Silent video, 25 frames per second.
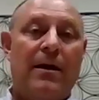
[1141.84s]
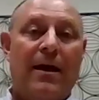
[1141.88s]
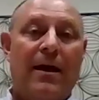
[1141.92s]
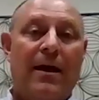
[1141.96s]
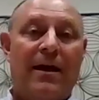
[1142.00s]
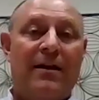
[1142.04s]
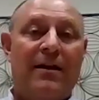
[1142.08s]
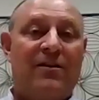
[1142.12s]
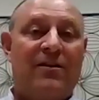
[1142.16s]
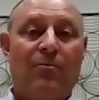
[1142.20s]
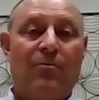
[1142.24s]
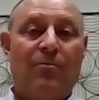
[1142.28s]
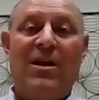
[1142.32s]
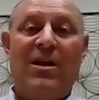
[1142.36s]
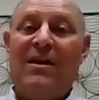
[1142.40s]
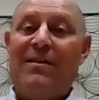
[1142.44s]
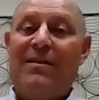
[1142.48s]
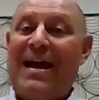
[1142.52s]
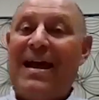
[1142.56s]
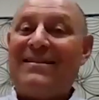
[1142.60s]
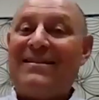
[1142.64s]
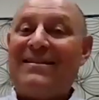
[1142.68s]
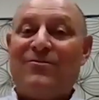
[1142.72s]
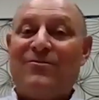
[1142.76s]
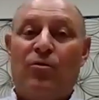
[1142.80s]
And to me,
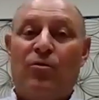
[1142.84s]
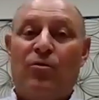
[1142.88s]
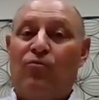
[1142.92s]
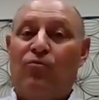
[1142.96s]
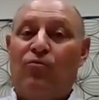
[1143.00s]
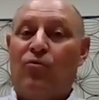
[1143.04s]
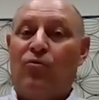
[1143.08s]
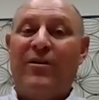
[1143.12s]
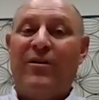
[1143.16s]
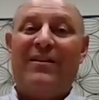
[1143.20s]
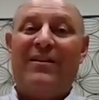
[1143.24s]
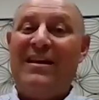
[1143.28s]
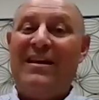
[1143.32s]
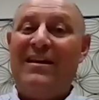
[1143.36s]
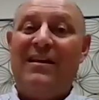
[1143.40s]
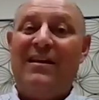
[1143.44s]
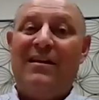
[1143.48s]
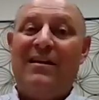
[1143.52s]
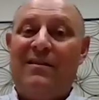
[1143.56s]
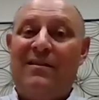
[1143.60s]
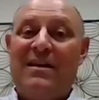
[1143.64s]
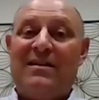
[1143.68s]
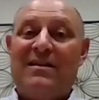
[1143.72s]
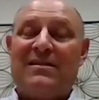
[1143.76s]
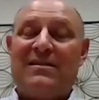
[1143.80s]
that's what really
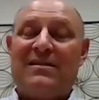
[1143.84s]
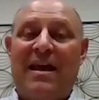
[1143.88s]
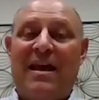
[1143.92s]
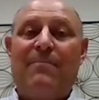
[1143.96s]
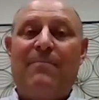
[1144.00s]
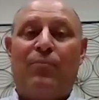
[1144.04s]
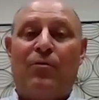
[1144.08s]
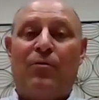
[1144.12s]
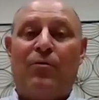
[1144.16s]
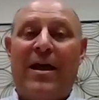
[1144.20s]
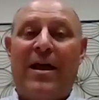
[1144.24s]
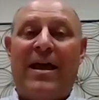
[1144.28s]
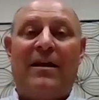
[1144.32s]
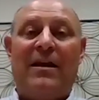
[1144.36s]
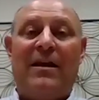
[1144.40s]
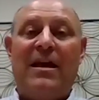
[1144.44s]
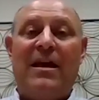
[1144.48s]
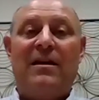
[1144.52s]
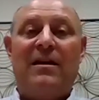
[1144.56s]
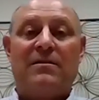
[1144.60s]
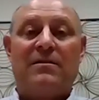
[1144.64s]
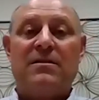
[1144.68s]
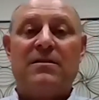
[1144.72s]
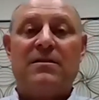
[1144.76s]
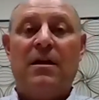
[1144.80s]
the estate plan
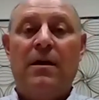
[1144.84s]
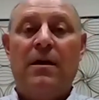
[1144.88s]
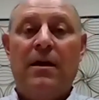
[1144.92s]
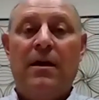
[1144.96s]
is.